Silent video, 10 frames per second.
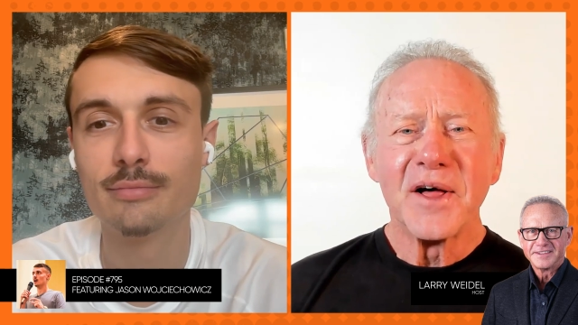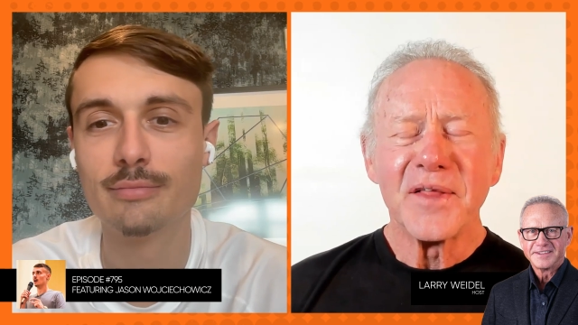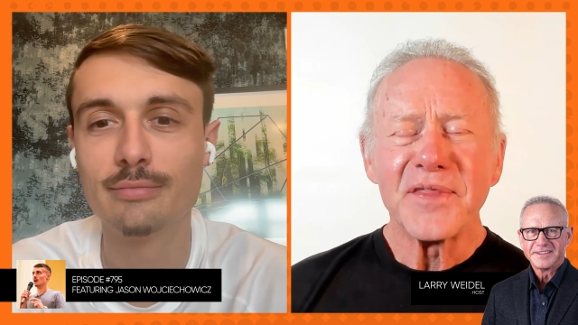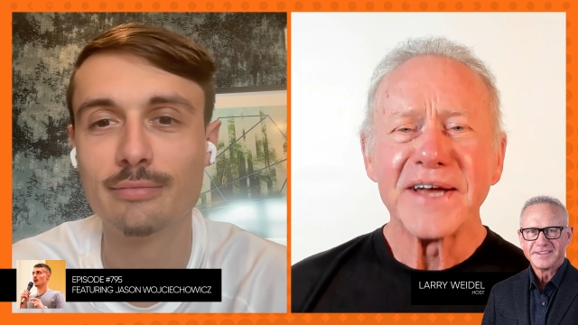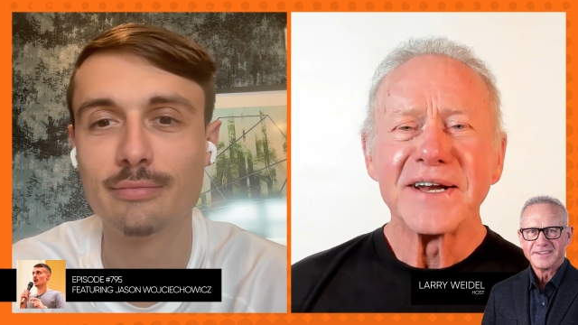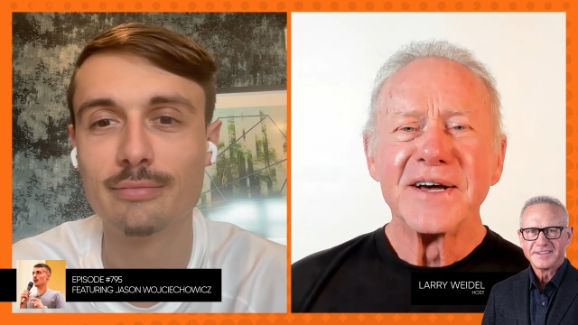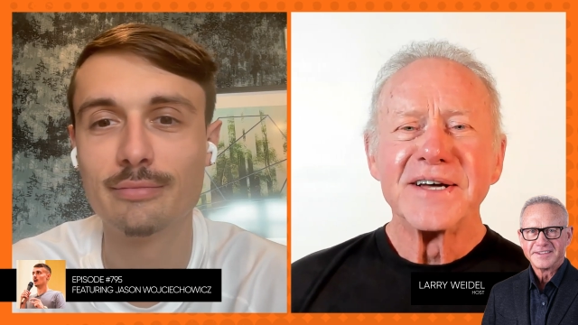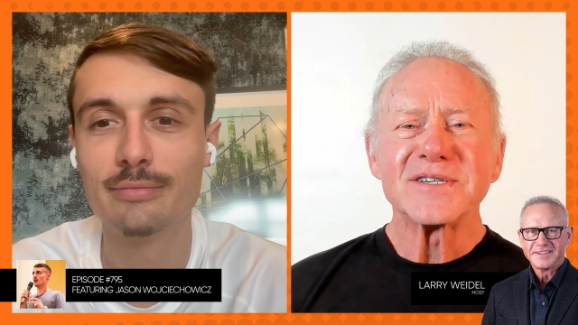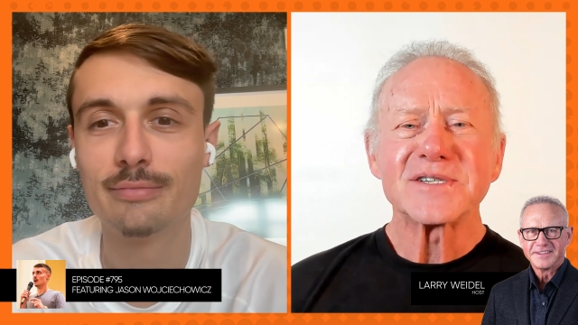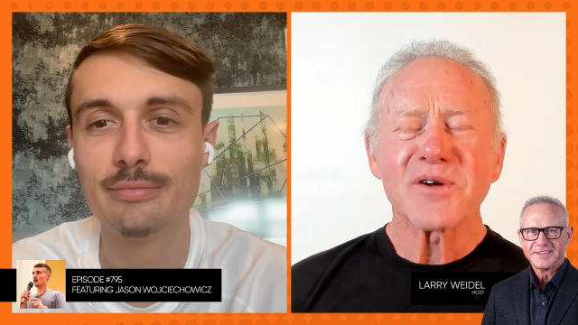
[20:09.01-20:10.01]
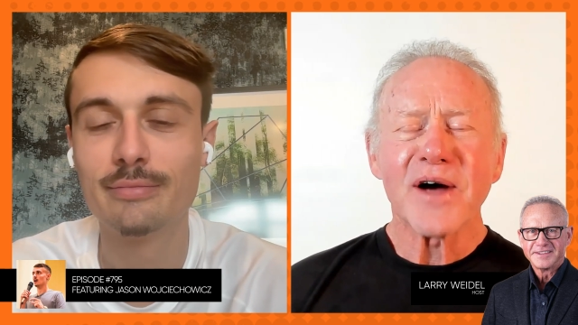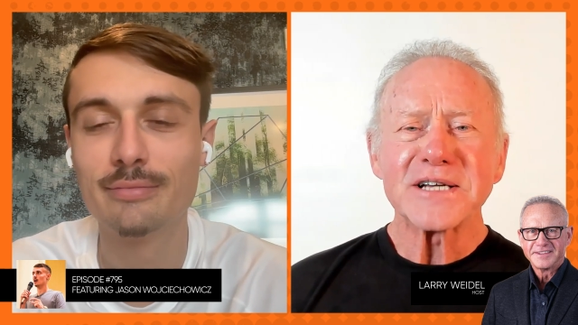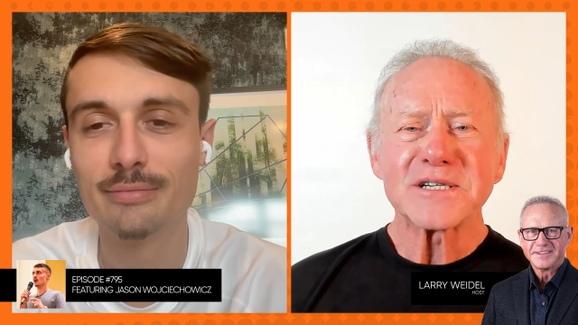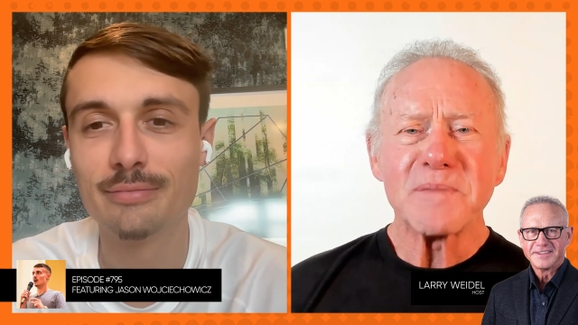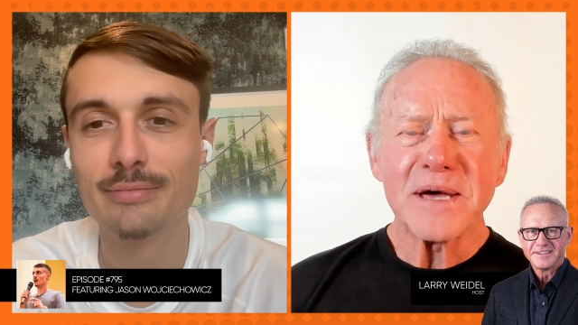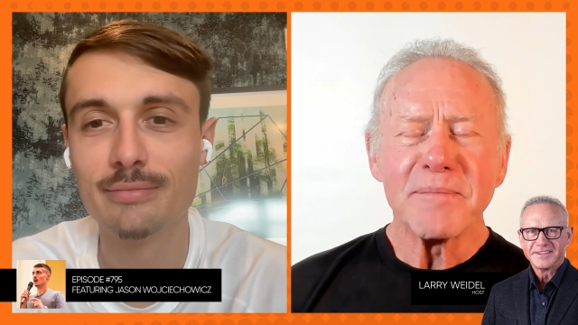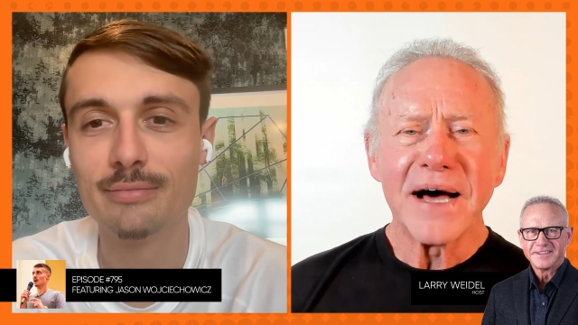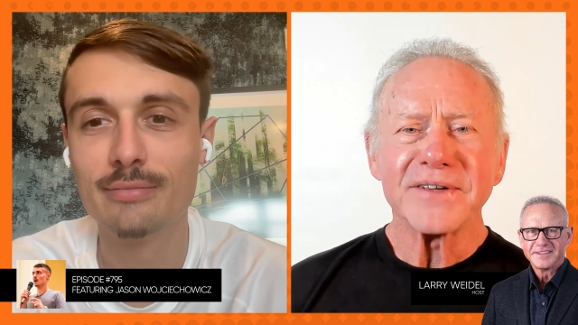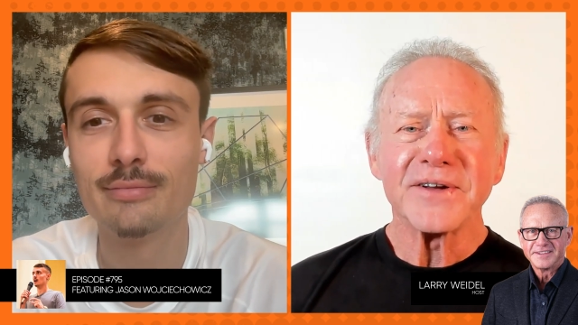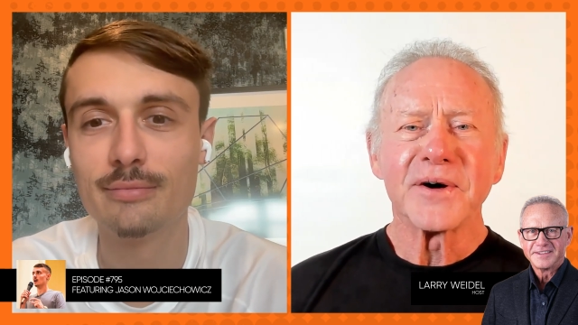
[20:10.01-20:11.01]
Speaker 1: that strikes me
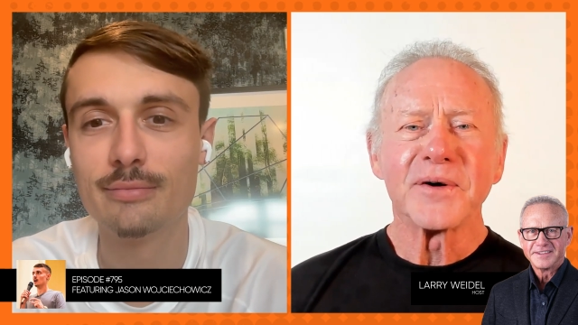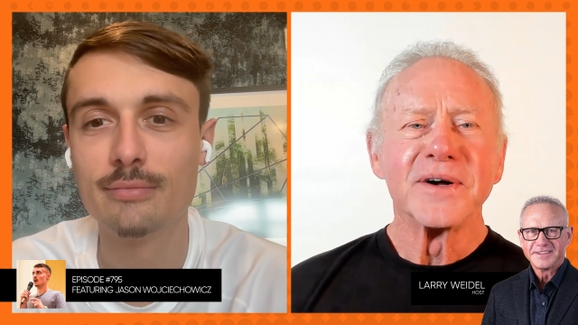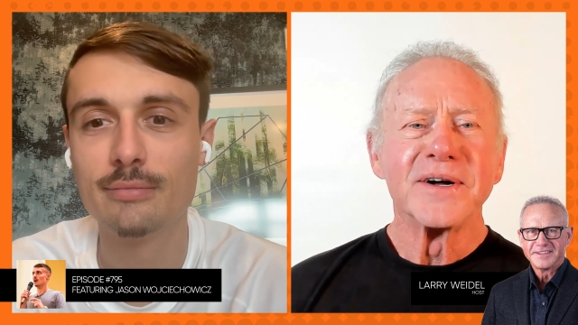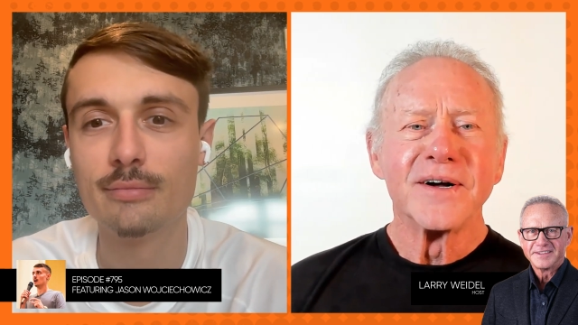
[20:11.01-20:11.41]
about your